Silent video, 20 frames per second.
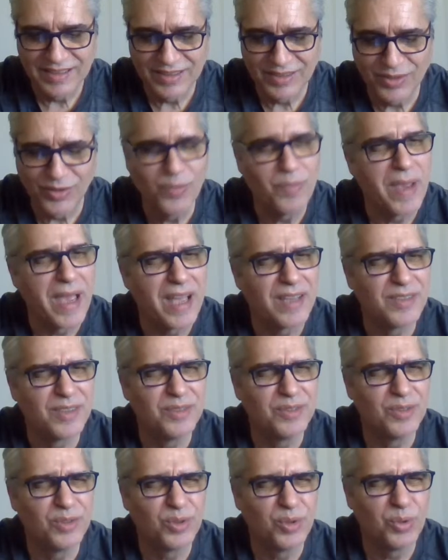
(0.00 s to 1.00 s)
Can you
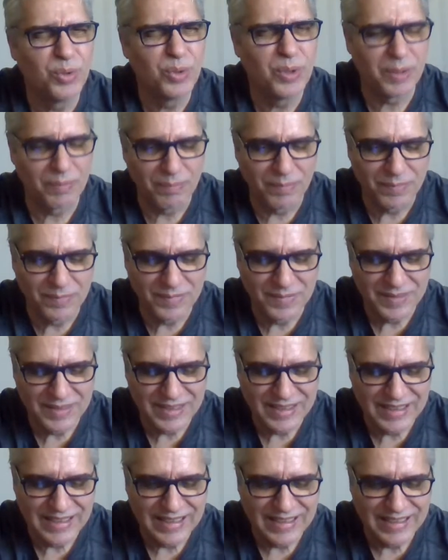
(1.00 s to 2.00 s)
imagine? Two of them.
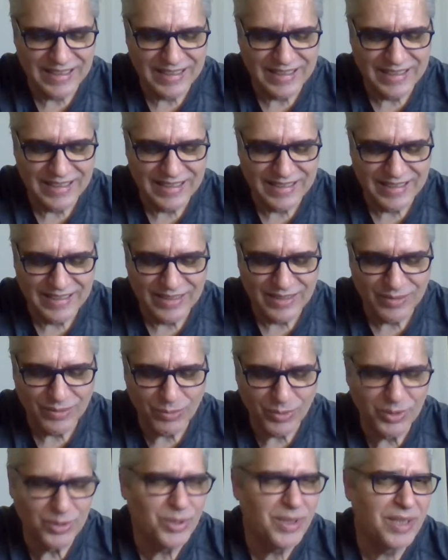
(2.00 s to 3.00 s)

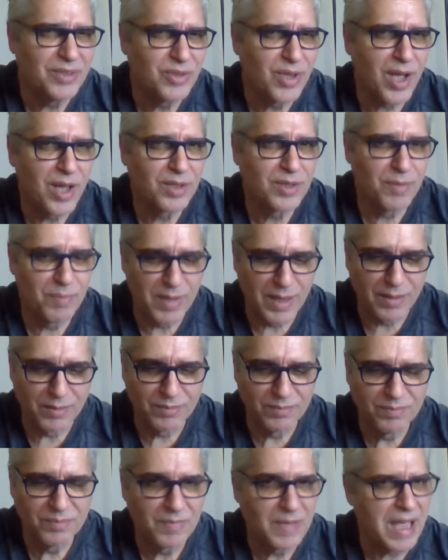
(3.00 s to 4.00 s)
What do they talk about?
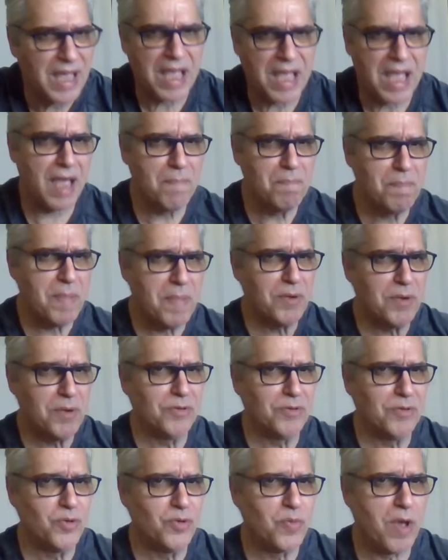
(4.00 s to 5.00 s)
I'm better
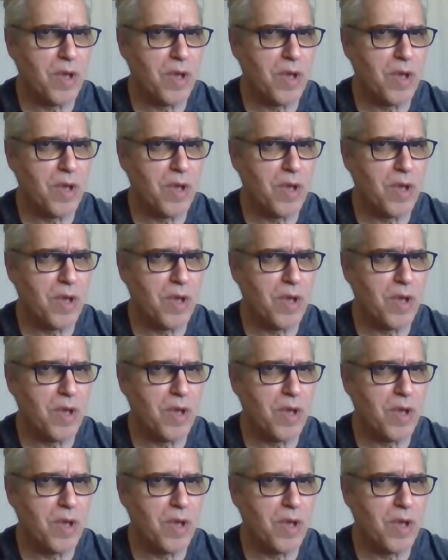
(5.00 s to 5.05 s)
than you,